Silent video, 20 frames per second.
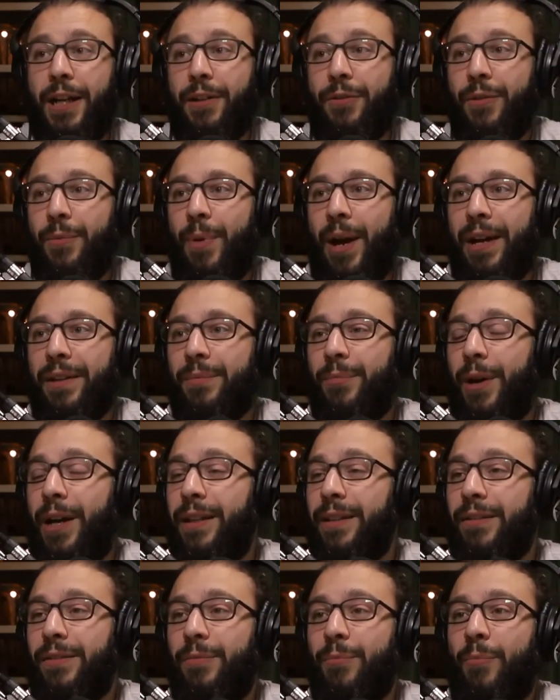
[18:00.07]
we passed by
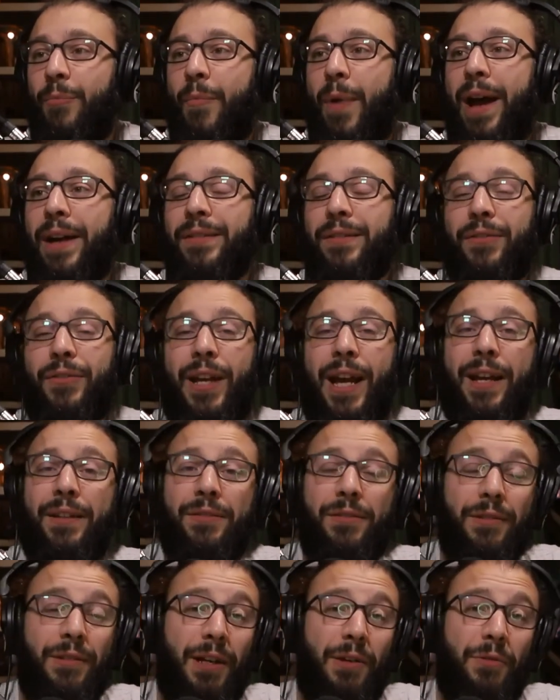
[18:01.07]
this massive castle,
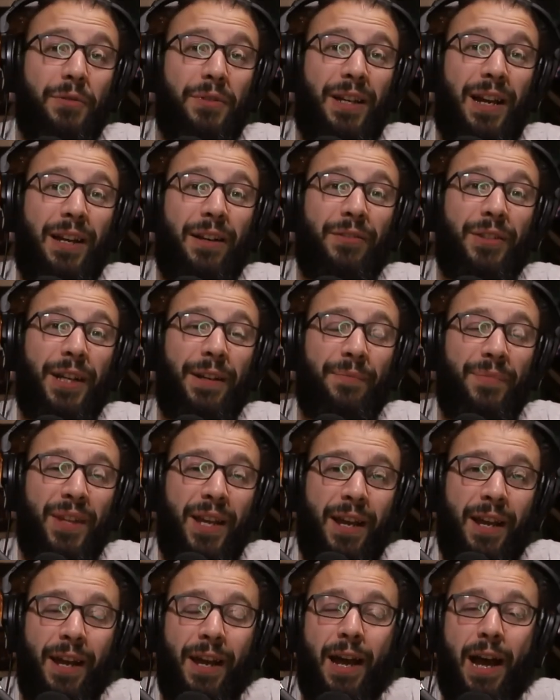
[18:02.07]
and I was kind of like,
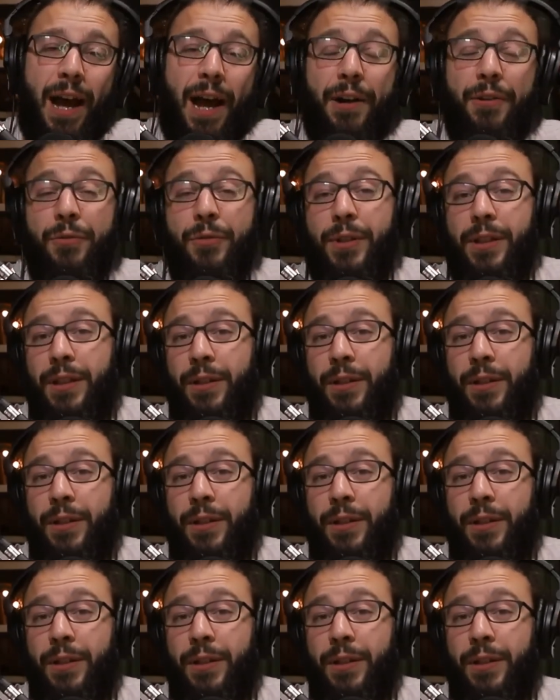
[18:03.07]
I don't really want to